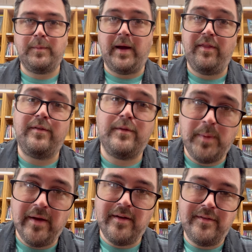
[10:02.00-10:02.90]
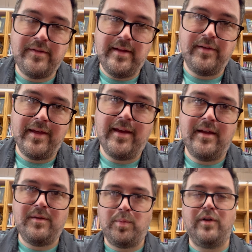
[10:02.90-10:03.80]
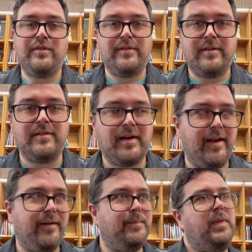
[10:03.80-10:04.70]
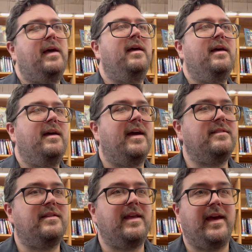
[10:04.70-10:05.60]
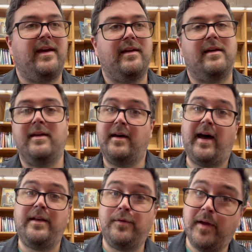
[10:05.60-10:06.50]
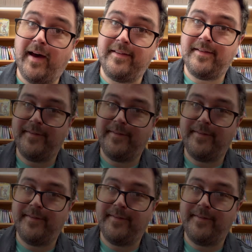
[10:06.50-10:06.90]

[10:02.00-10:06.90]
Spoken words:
by the spirit of Stephen King to purchase this item? And today, I do not.